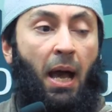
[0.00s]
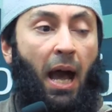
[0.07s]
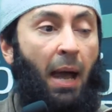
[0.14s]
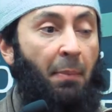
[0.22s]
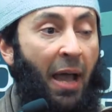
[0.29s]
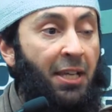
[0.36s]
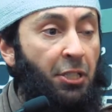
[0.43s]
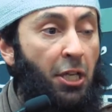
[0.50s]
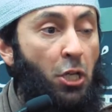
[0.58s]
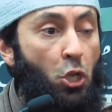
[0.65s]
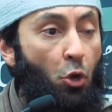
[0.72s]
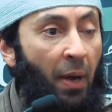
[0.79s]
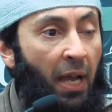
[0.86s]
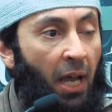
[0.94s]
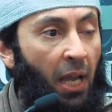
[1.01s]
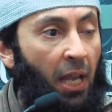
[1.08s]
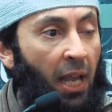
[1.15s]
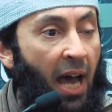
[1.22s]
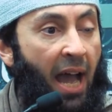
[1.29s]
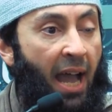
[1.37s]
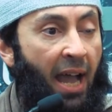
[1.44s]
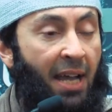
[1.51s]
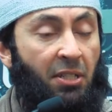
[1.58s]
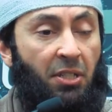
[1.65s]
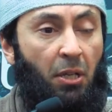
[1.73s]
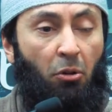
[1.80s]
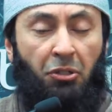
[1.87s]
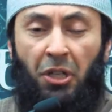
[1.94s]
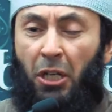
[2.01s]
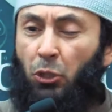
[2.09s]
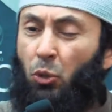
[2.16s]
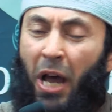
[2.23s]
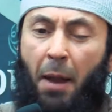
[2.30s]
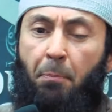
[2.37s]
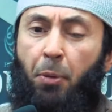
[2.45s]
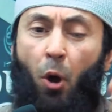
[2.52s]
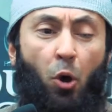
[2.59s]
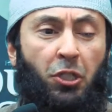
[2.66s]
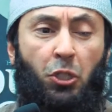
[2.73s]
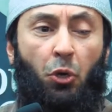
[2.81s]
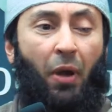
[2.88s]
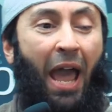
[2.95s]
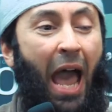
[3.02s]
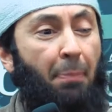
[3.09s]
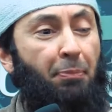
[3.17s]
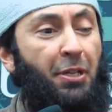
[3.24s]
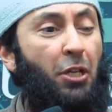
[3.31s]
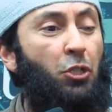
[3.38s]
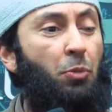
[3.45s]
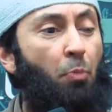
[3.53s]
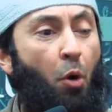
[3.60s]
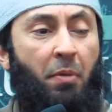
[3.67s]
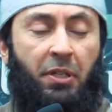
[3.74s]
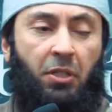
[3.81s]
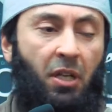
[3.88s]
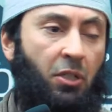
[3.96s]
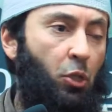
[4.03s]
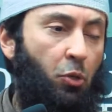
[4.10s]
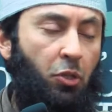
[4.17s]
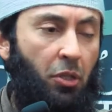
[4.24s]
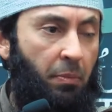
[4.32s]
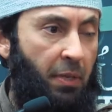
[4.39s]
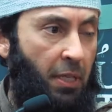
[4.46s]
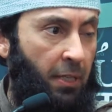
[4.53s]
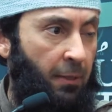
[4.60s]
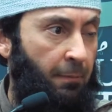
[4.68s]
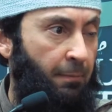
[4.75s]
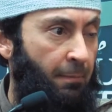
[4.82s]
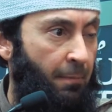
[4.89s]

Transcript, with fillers: I'm asking you by Allah Azza wa do not post your happiest moments on social media.